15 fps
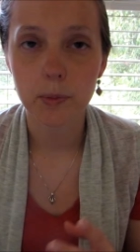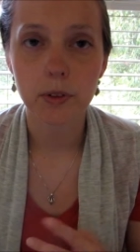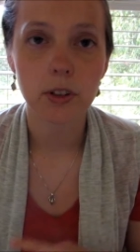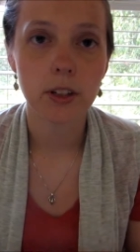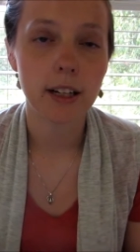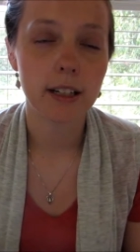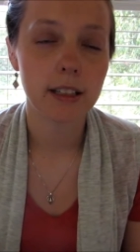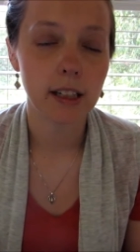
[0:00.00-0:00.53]

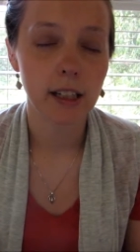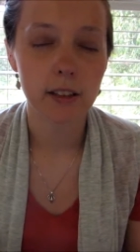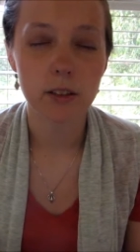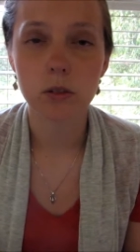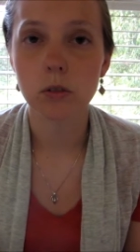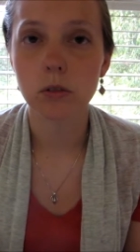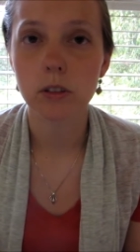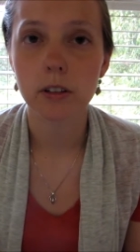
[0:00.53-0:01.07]
crate to kind of
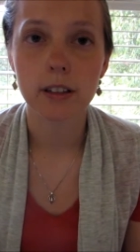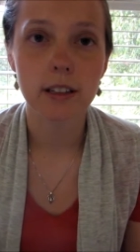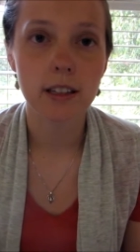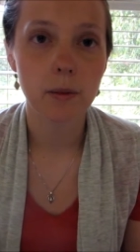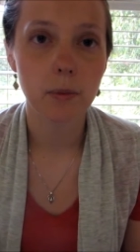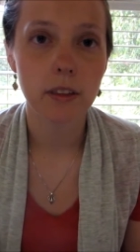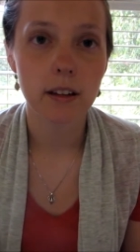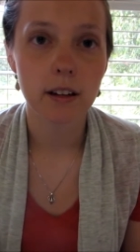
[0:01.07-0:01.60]
store and
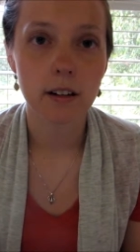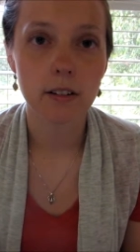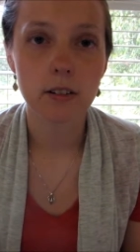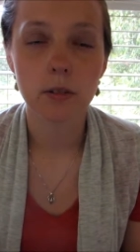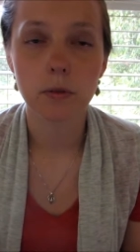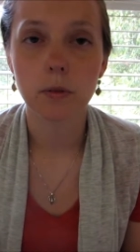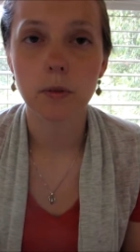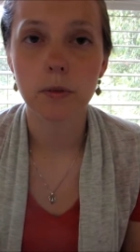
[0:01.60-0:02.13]
keep there.
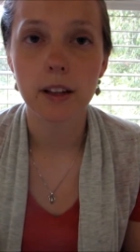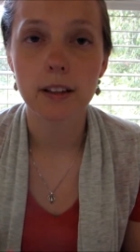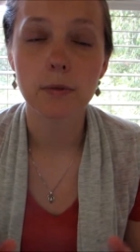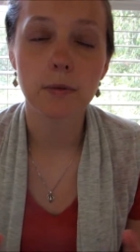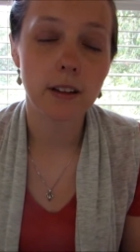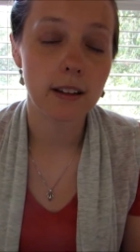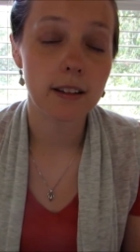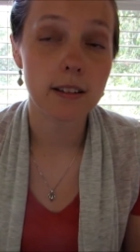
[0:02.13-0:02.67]
So that's
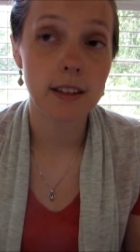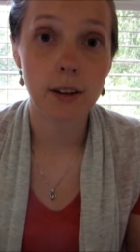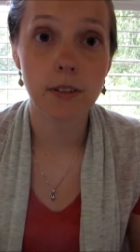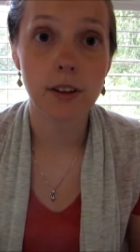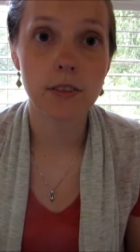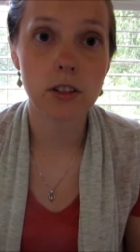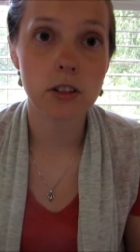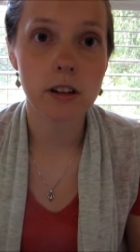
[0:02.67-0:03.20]
one less thing we
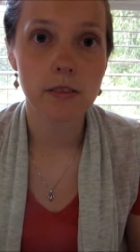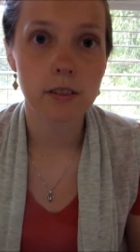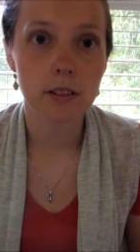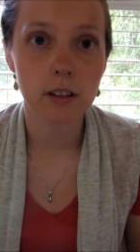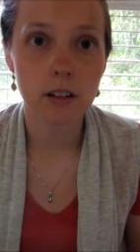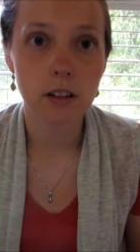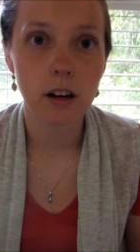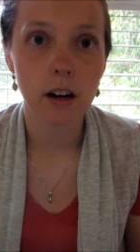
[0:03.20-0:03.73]
have to shove in
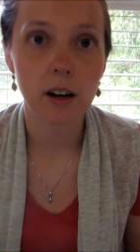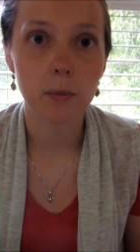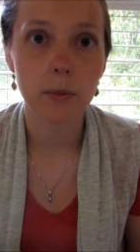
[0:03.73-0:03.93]
our car.